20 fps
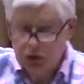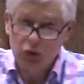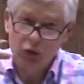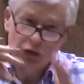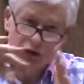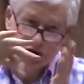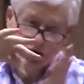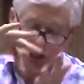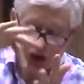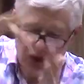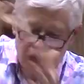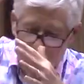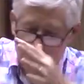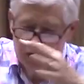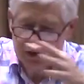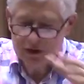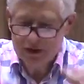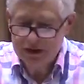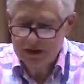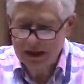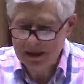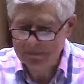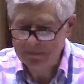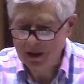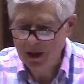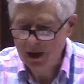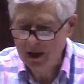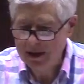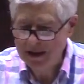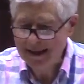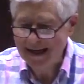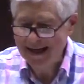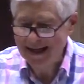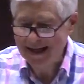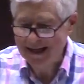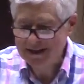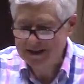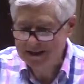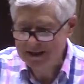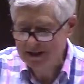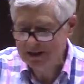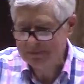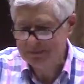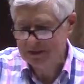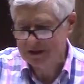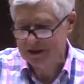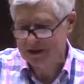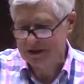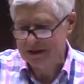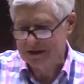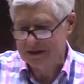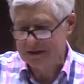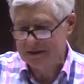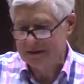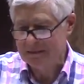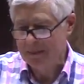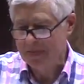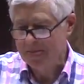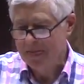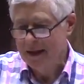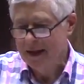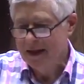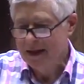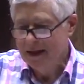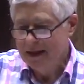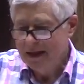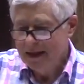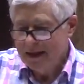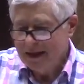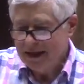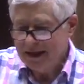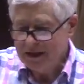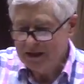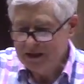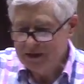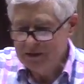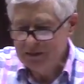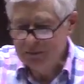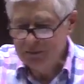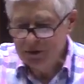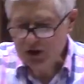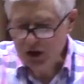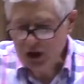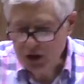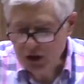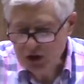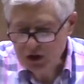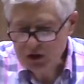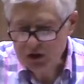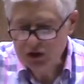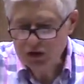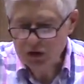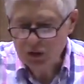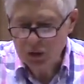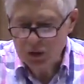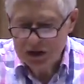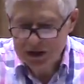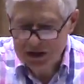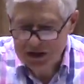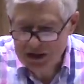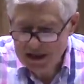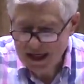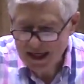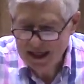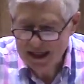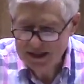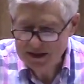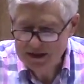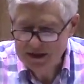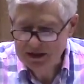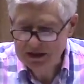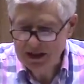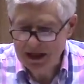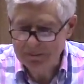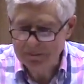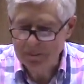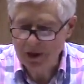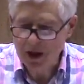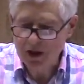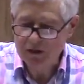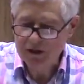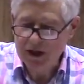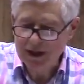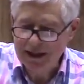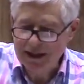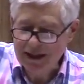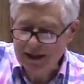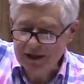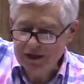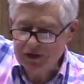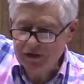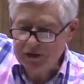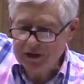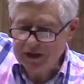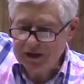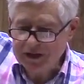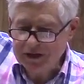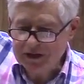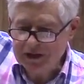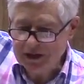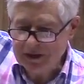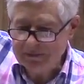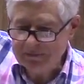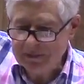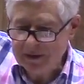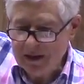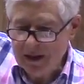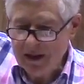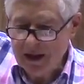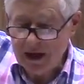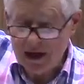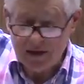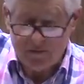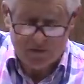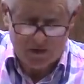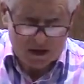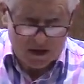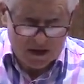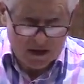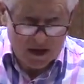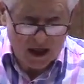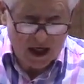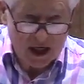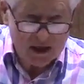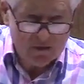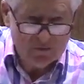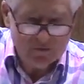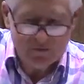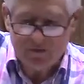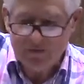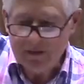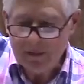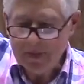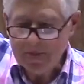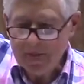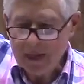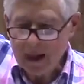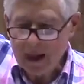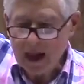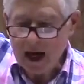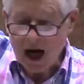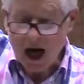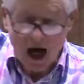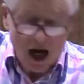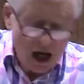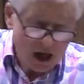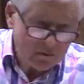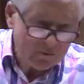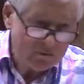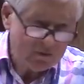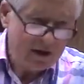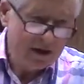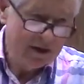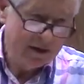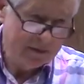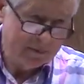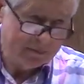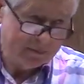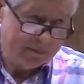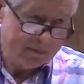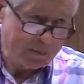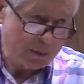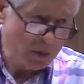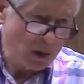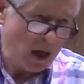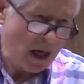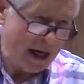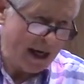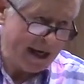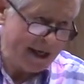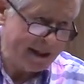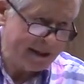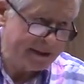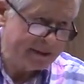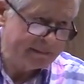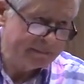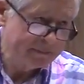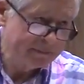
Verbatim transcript: or turned upon a deeper sin. It turned or danced upon the glittering tip of the knife of pride.